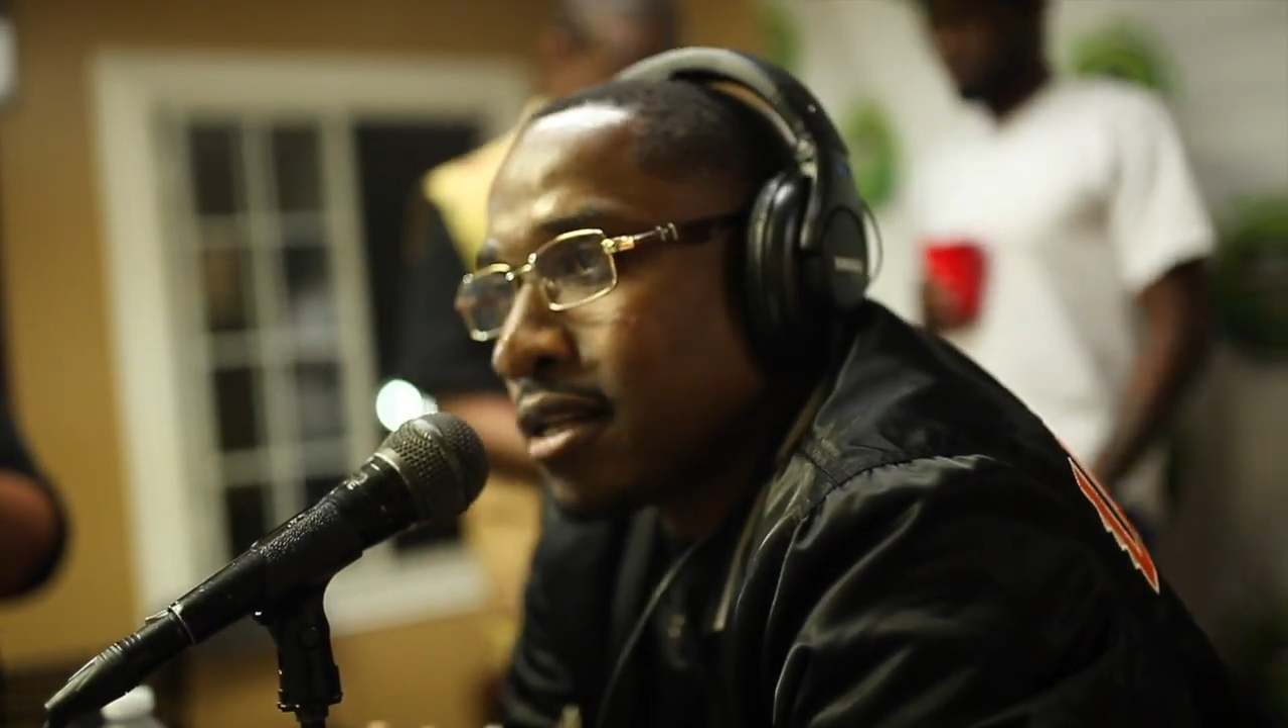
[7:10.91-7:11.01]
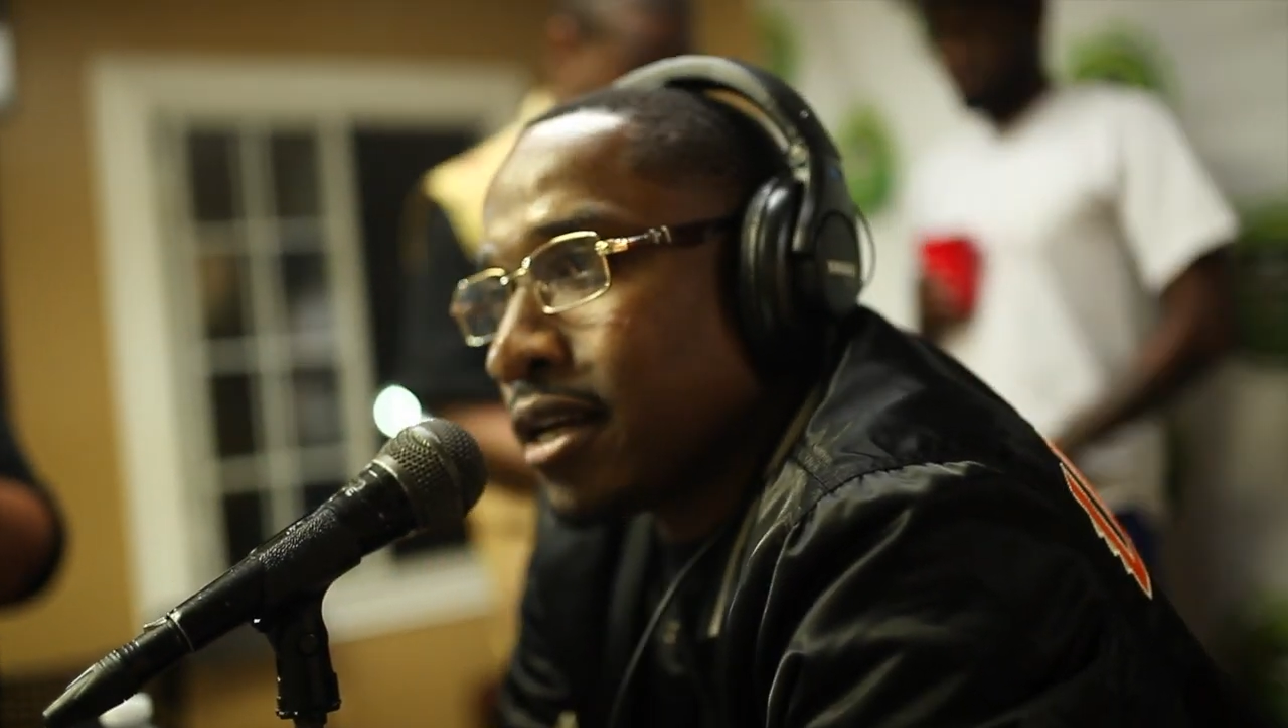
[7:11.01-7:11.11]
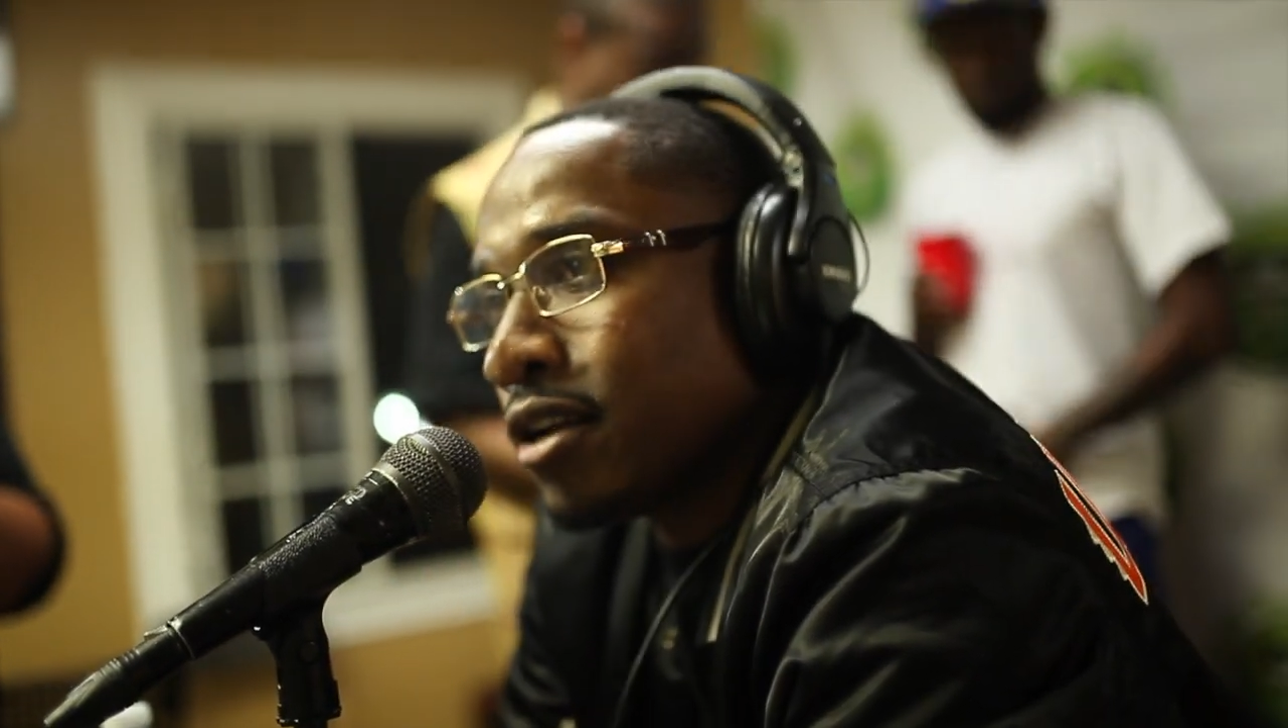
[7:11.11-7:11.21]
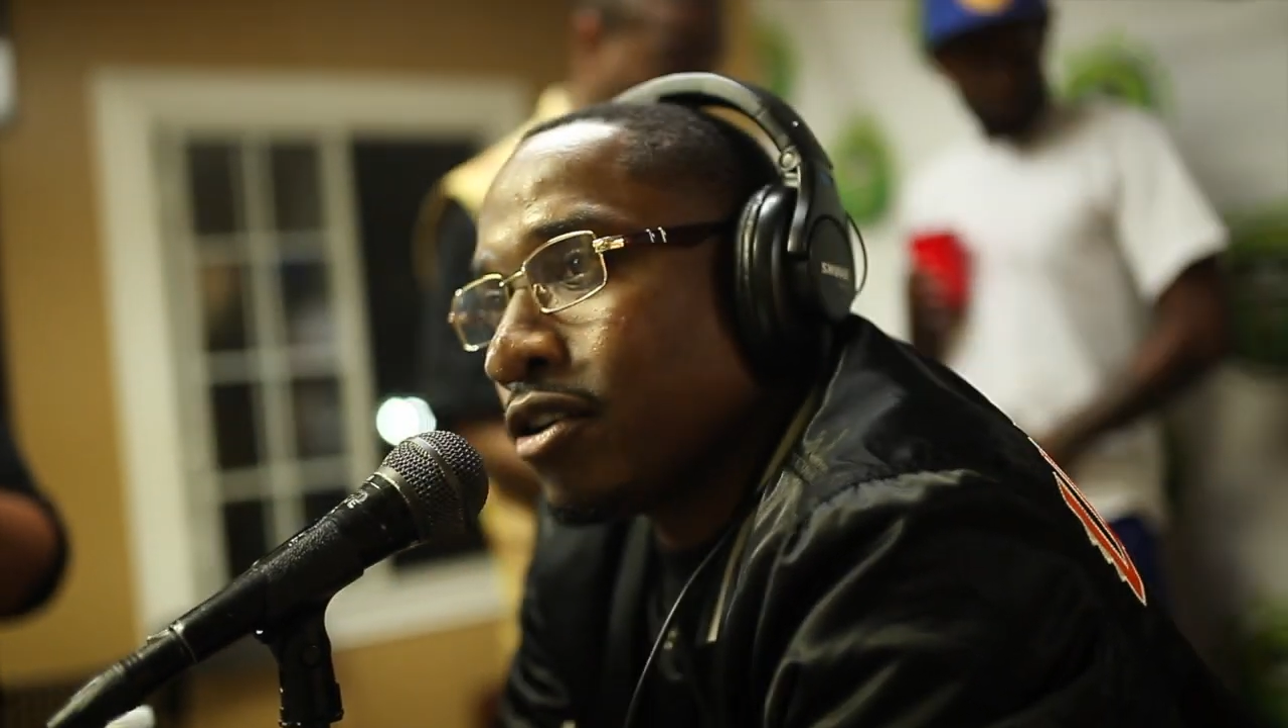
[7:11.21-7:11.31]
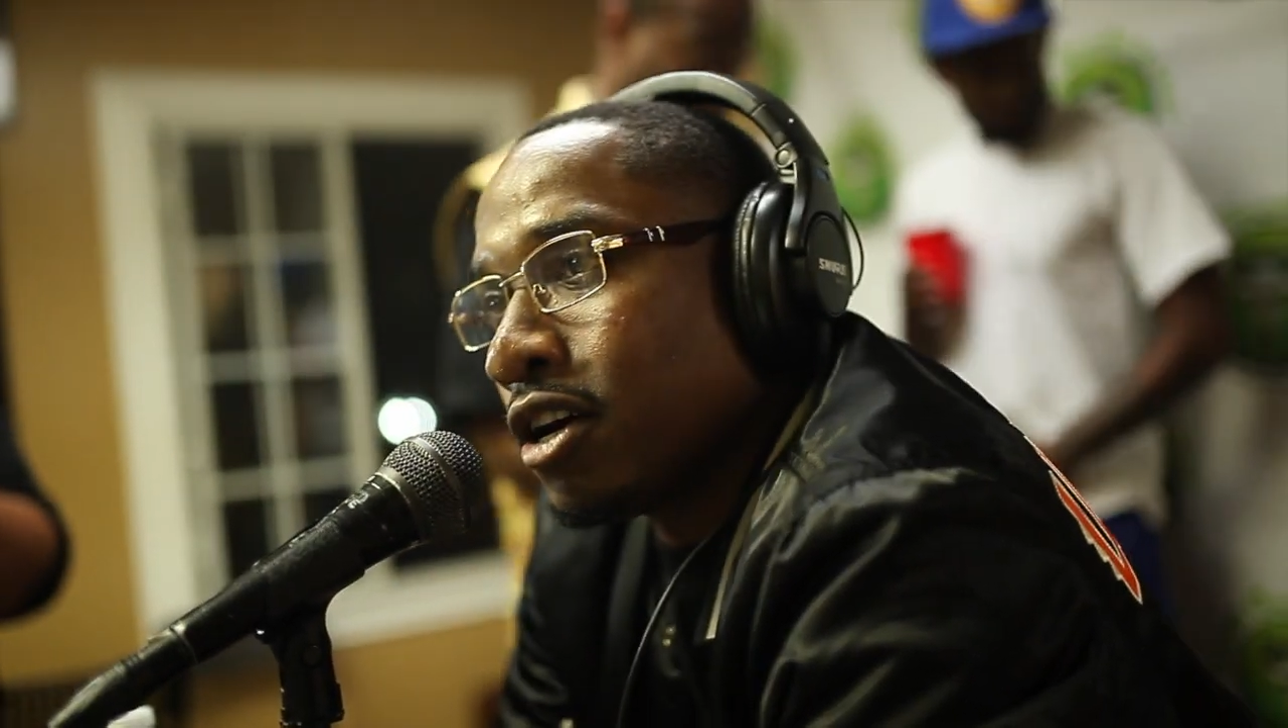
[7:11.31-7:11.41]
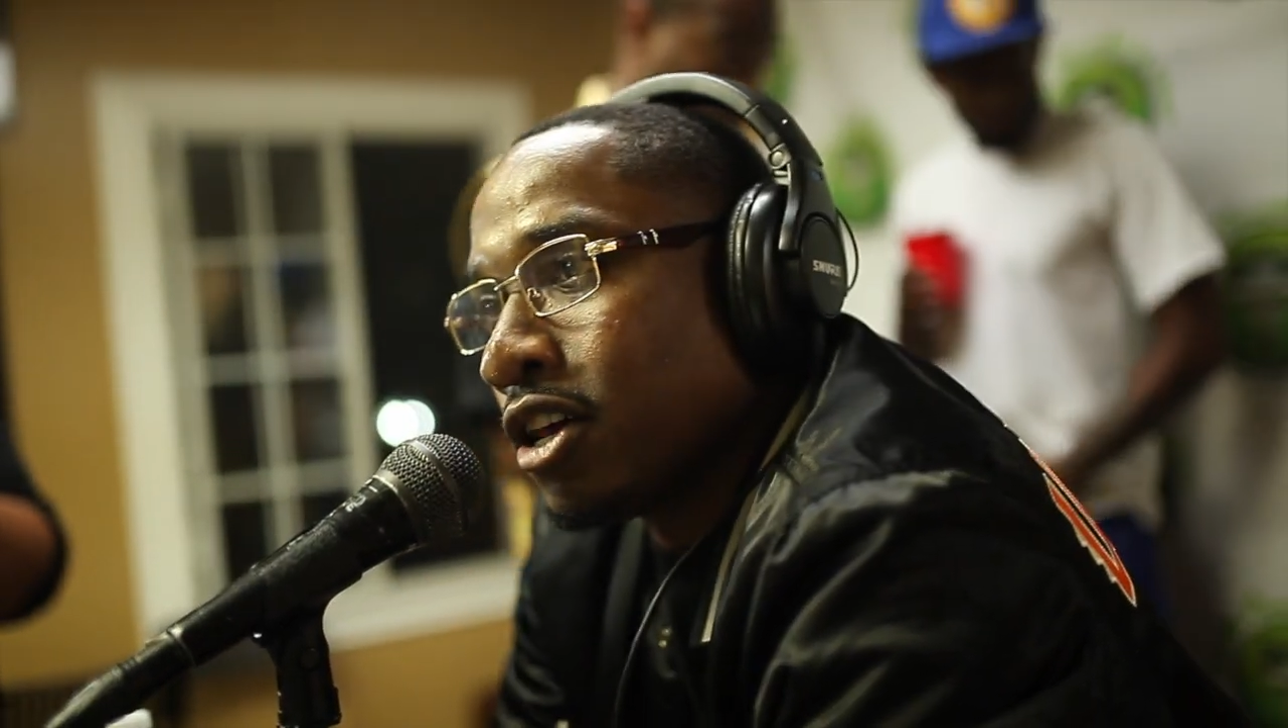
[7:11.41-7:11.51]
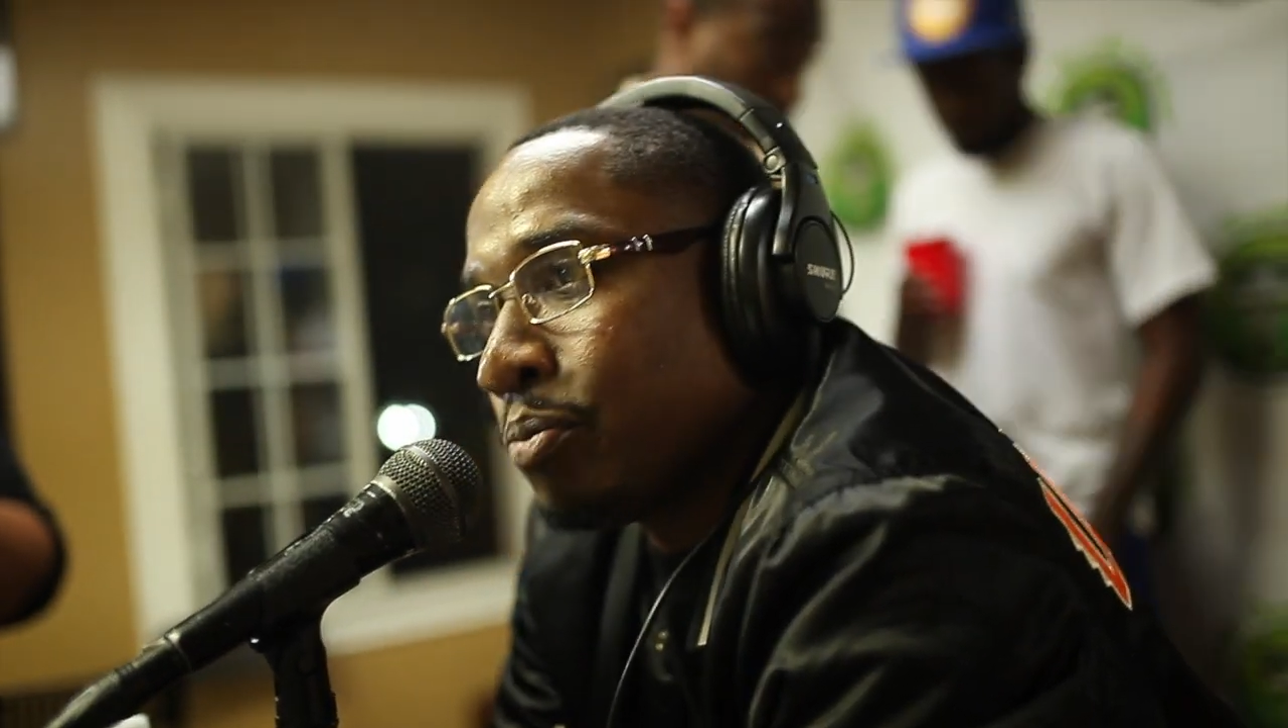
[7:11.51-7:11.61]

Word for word: did on other